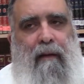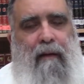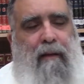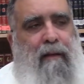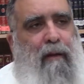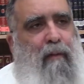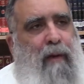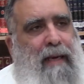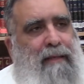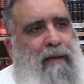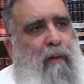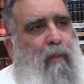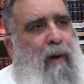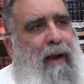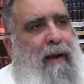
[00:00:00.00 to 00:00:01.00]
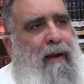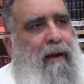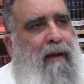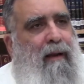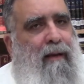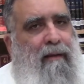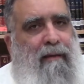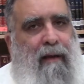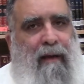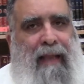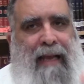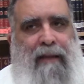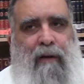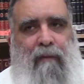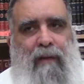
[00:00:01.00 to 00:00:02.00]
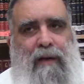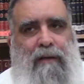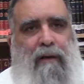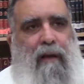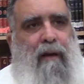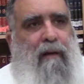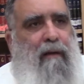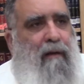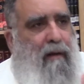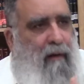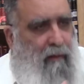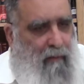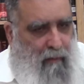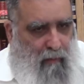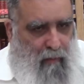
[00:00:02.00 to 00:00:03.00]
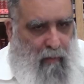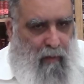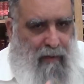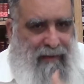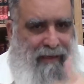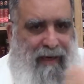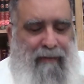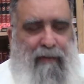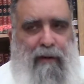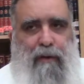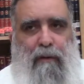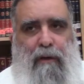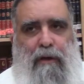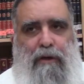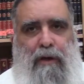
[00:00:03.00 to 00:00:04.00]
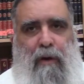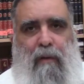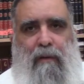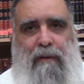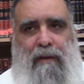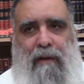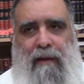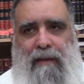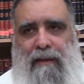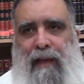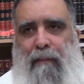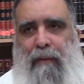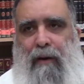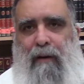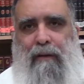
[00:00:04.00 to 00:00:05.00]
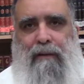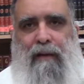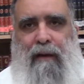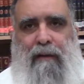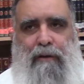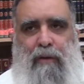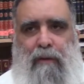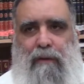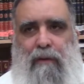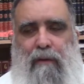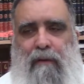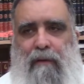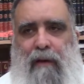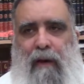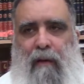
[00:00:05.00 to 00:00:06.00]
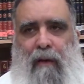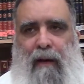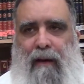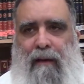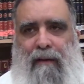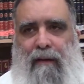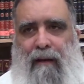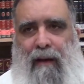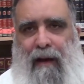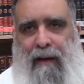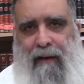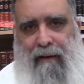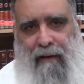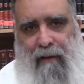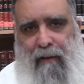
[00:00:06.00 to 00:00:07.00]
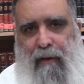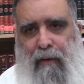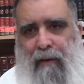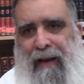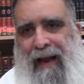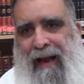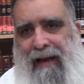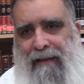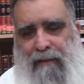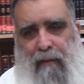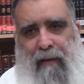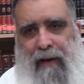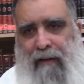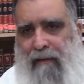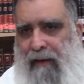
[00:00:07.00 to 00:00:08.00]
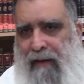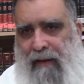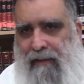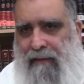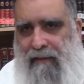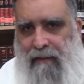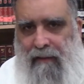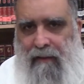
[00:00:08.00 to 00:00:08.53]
The reason why the land of Israel was given to the Jews is not because the Jews, you know, are like, you know, good guys or whatever it is.